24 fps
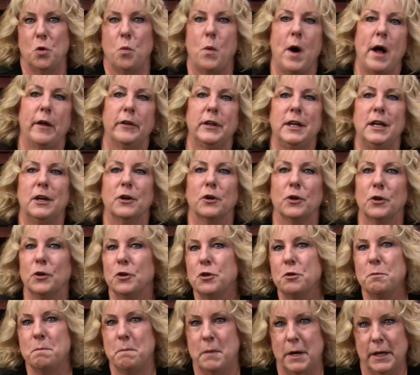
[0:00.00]
while he
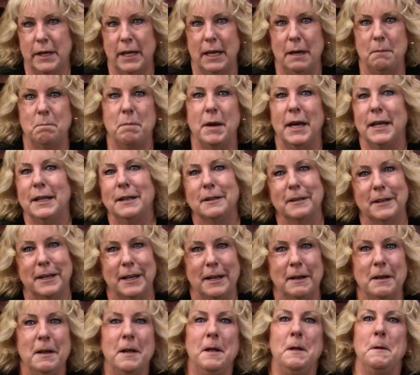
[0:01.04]
earned money
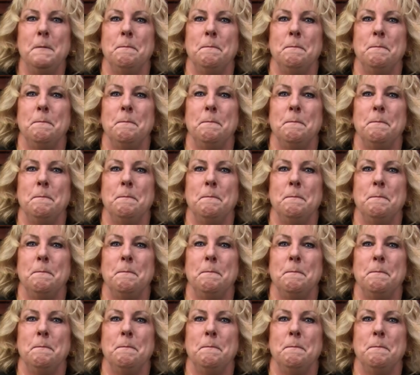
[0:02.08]
peddling